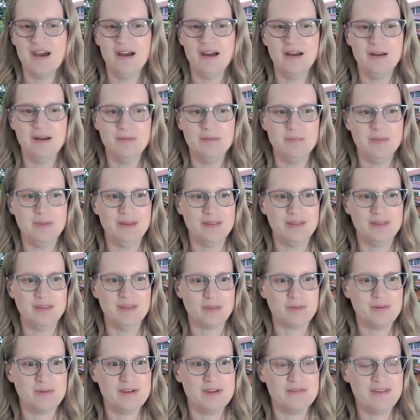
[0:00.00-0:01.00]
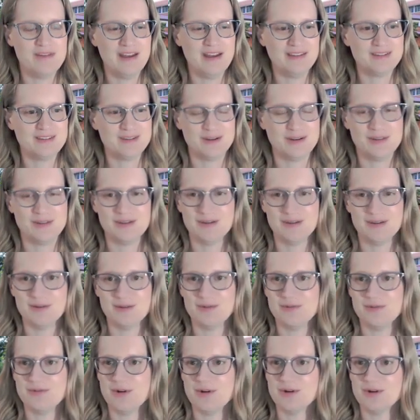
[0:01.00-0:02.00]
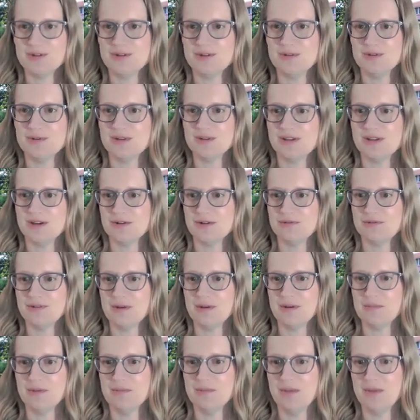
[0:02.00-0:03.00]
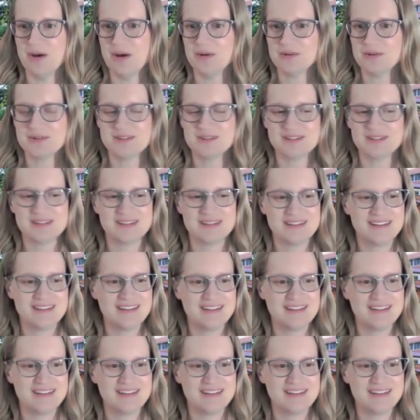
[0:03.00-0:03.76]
But the three of us are the folks you will hear from the most.